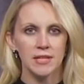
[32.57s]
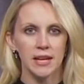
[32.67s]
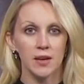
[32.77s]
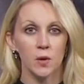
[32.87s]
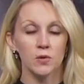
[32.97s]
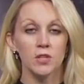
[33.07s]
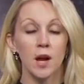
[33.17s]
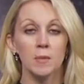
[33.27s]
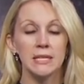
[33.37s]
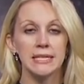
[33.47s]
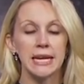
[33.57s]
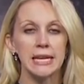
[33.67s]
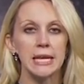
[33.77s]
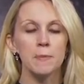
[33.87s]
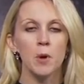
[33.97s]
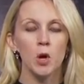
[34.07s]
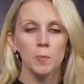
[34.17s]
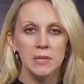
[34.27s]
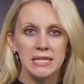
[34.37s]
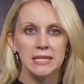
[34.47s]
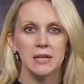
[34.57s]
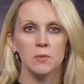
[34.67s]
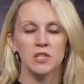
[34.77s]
Today, Coach Tomlin said he purposely